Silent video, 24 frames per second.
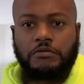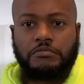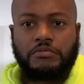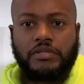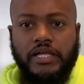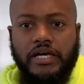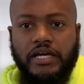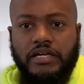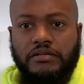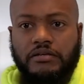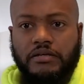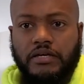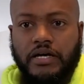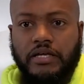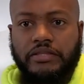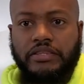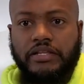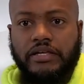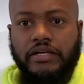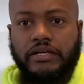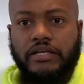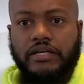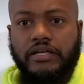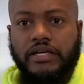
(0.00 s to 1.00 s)
like
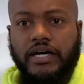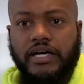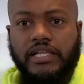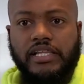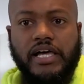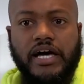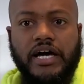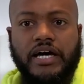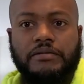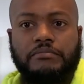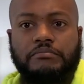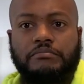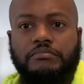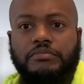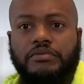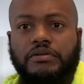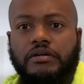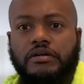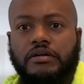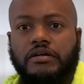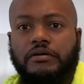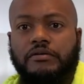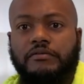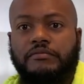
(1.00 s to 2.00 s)
a lot
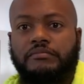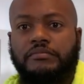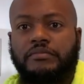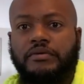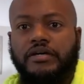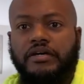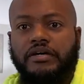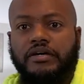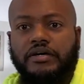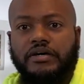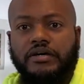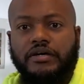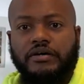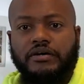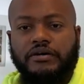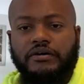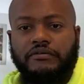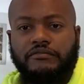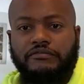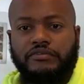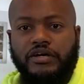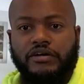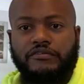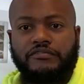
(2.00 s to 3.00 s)
for
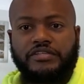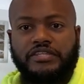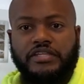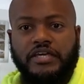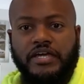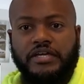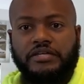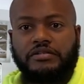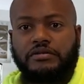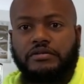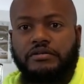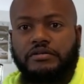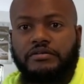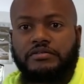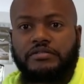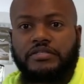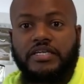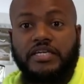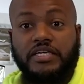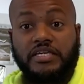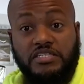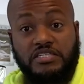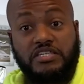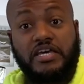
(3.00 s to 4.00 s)
everything.
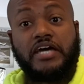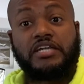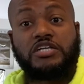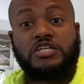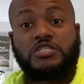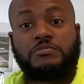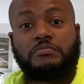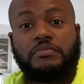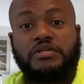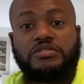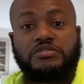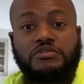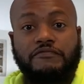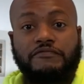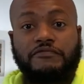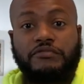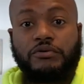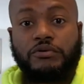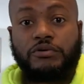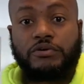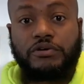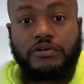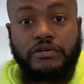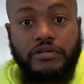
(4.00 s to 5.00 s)
It's kind of expensive
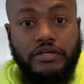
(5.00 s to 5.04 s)
for